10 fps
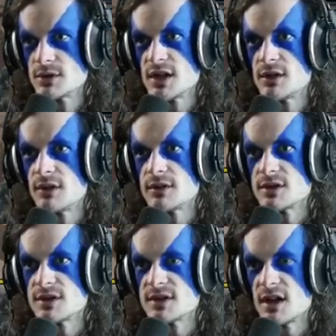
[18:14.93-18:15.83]
around to the
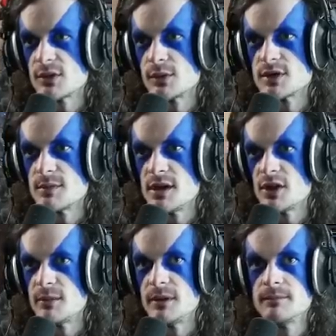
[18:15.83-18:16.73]
south with his main
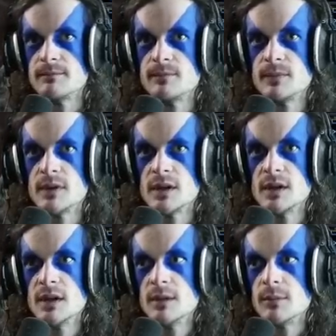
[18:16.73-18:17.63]
army.
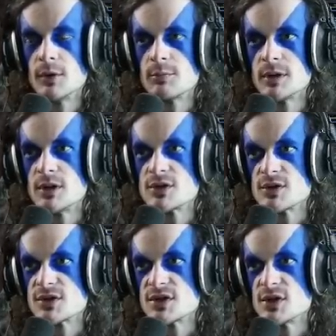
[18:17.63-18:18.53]
Both players are
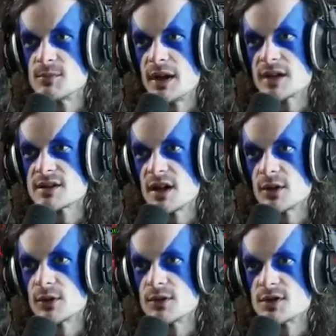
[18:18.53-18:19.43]
still maxed out.
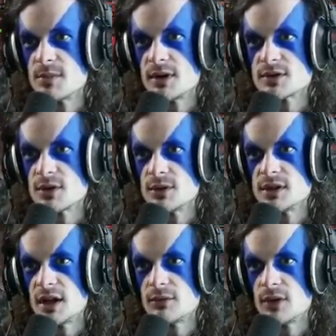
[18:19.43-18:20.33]
Corrosive Bile's going
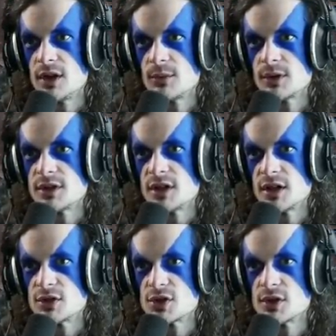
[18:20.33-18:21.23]
down. Reynor with the
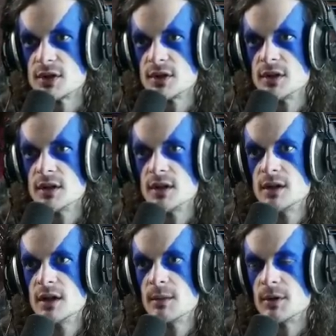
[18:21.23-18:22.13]
dodge.
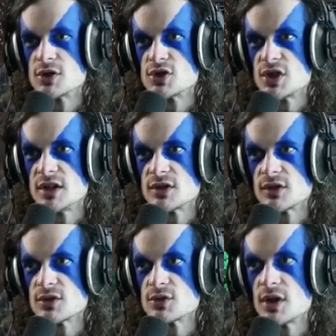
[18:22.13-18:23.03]
A bunch of changelings
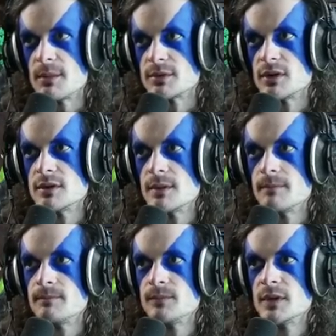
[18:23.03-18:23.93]
are dropped.
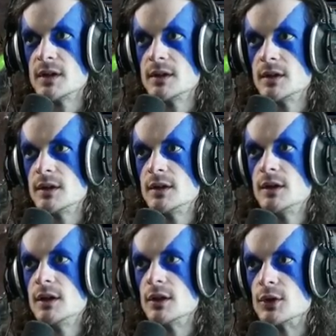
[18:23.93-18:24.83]

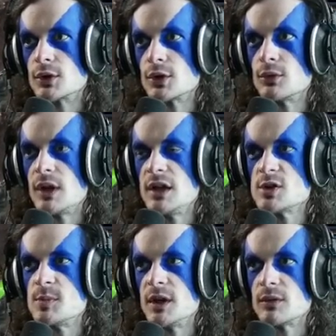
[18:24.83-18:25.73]
Lurker range
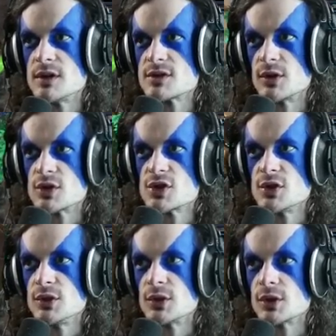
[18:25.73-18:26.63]
being researched. Two
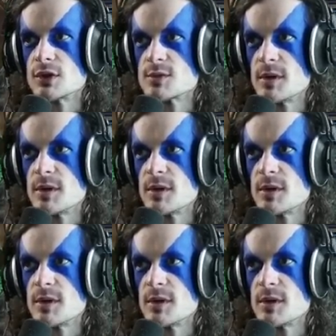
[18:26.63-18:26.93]
lurkers being